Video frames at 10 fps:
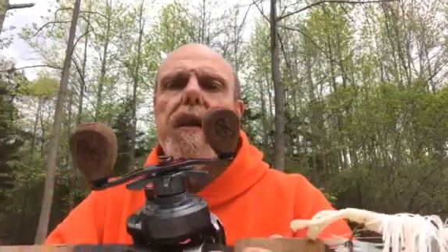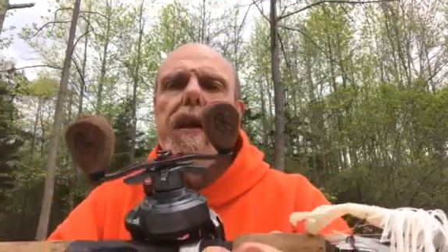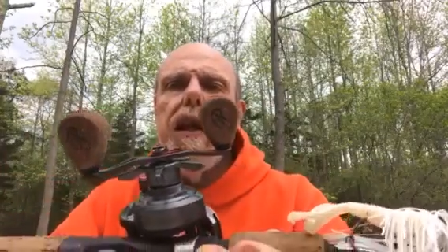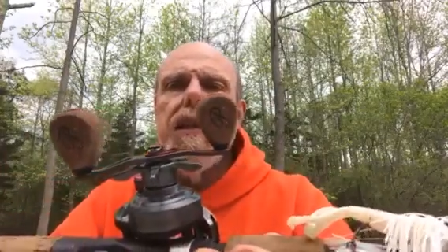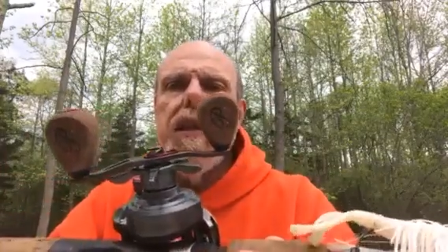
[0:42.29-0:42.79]

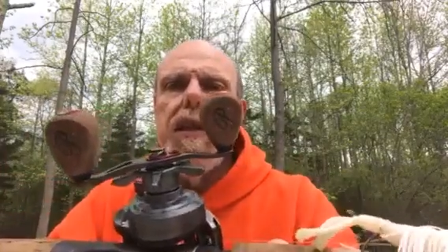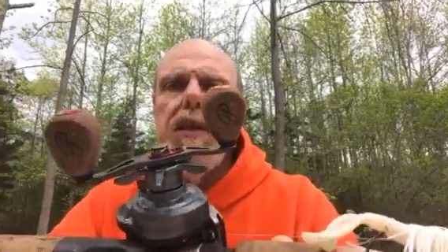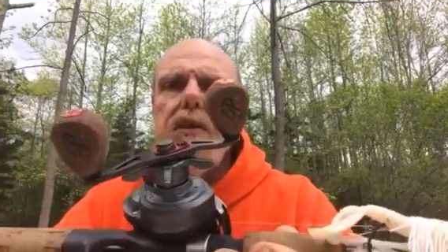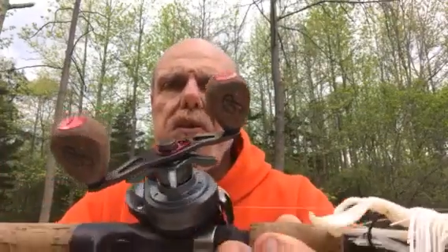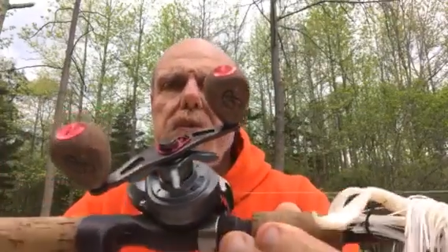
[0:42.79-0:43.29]
Got
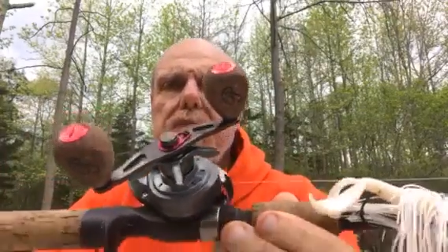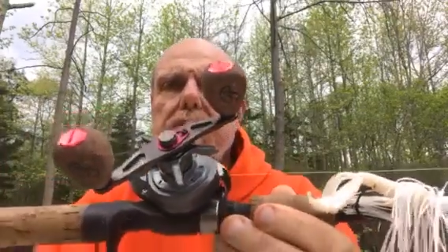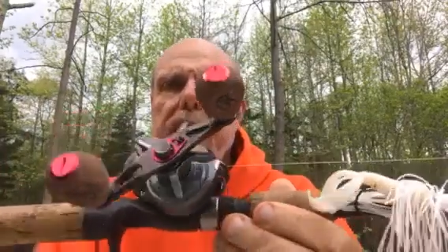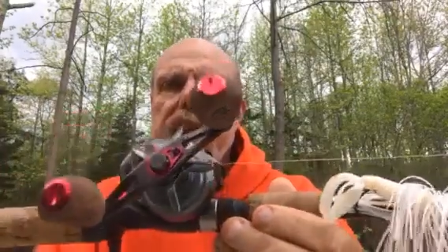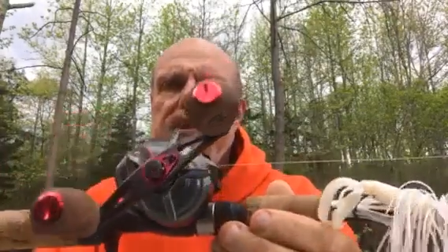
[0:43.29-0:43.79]
these
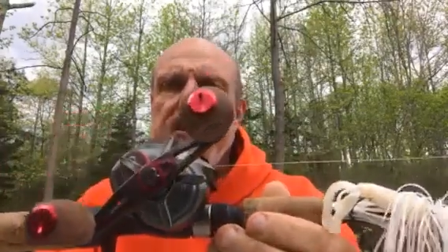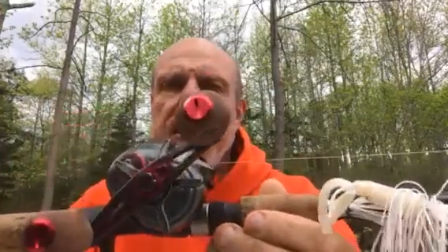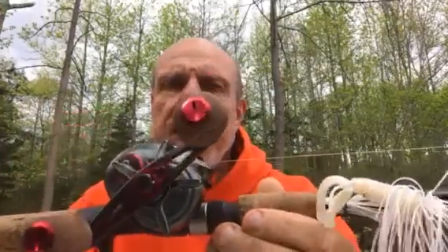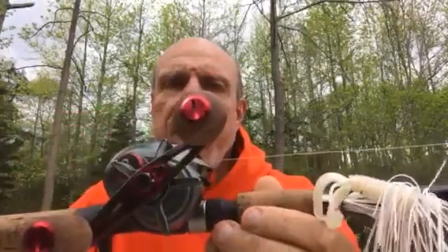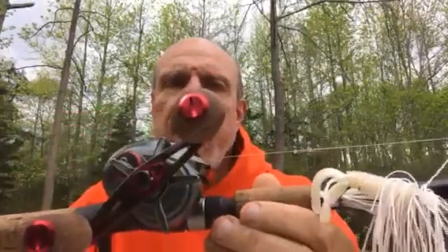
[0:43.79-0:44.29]

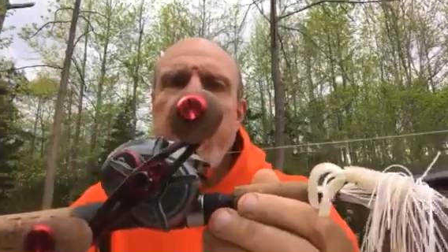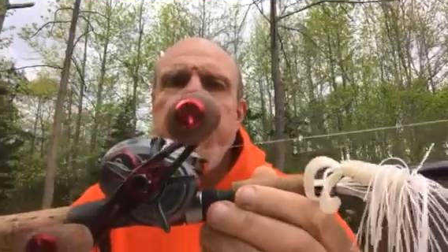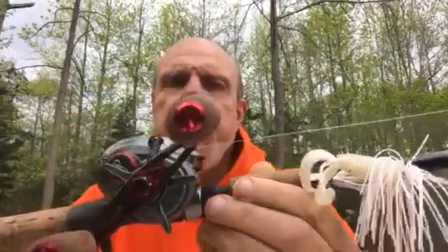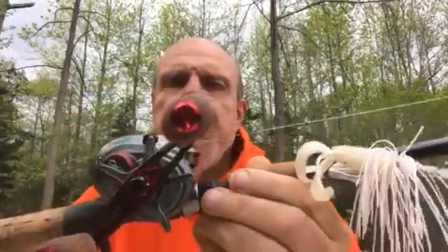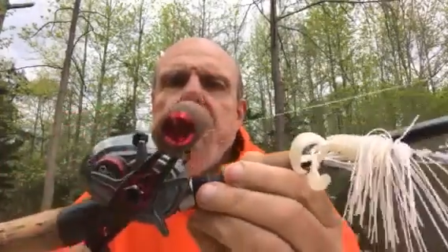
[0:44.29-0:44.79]

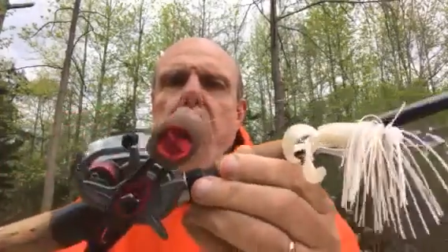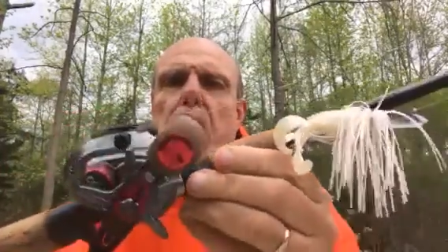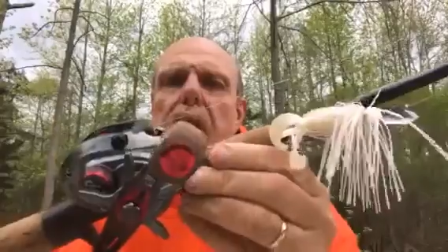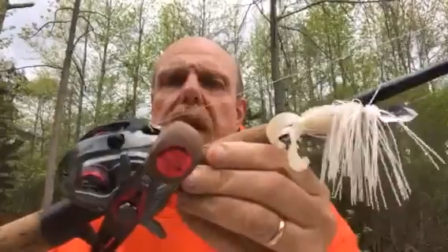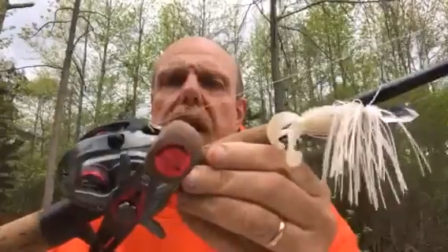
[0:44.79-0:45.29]
plasticized
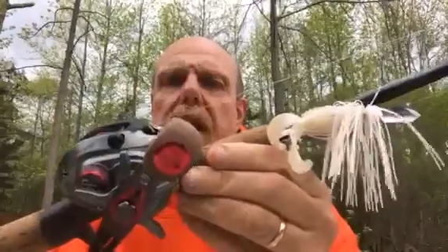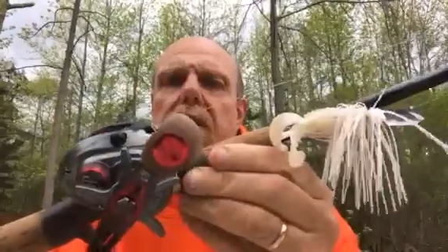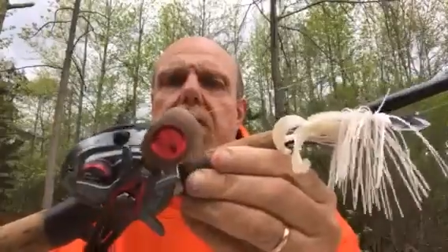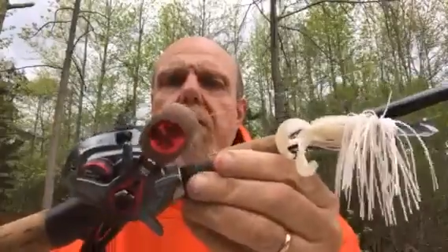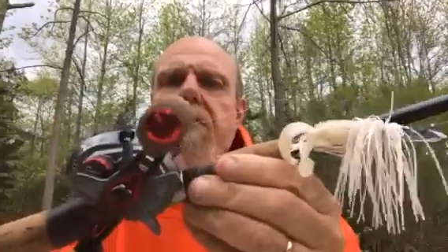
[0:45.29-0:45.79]
cork
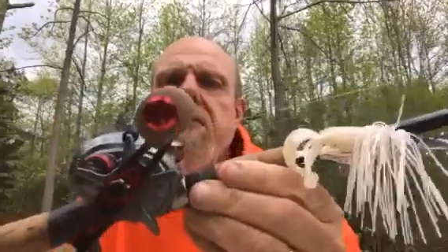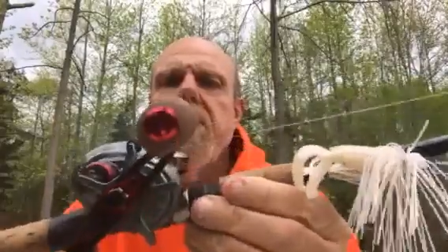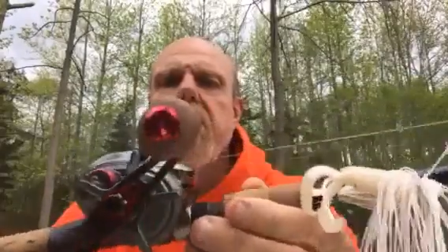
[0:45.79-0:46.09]
handles.